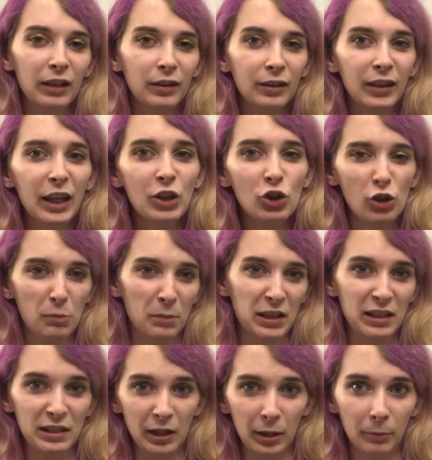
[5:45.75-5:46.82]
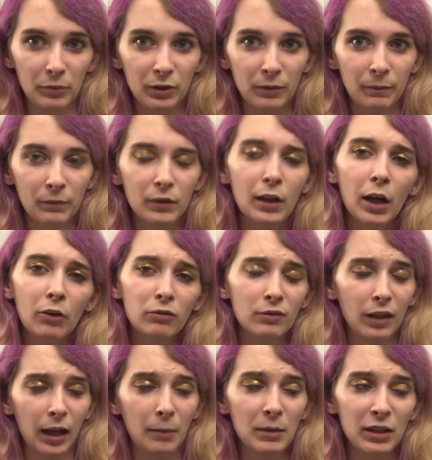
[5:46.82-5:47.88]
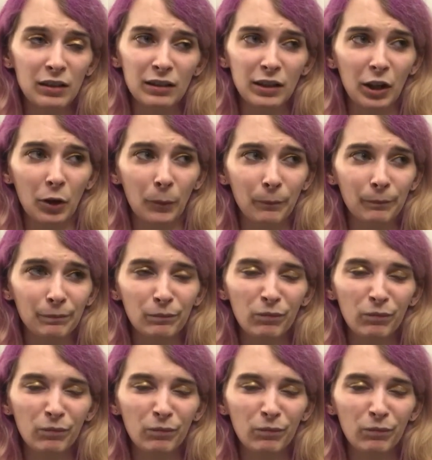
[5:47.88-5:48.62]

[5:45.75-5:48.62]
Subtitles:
they should be dipped. Now, I mean, you know,